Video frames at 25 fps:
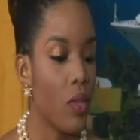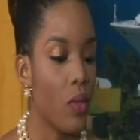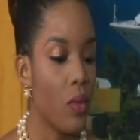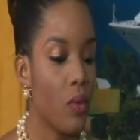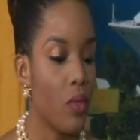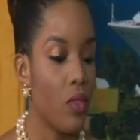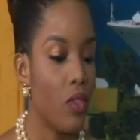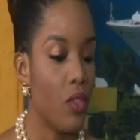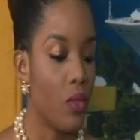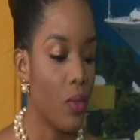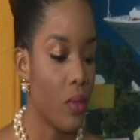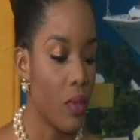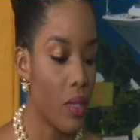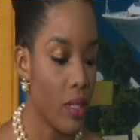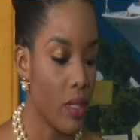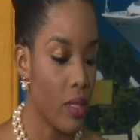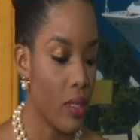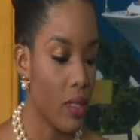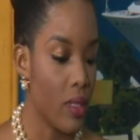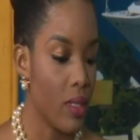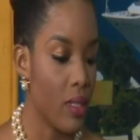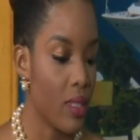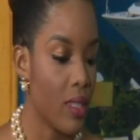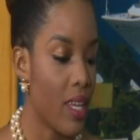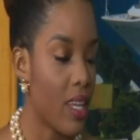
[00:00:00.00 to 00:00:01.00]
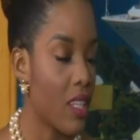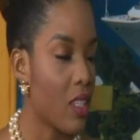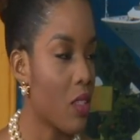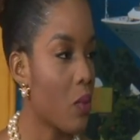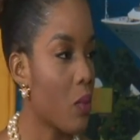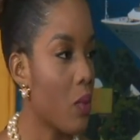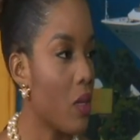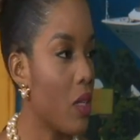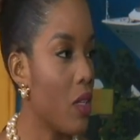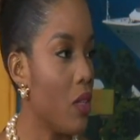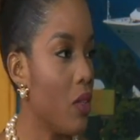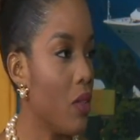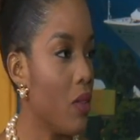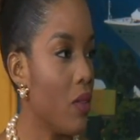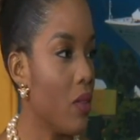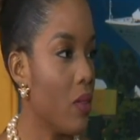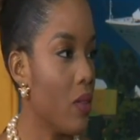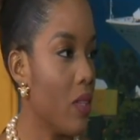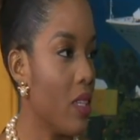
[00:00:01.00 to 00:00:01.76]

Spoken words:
you drill, that's when, you know,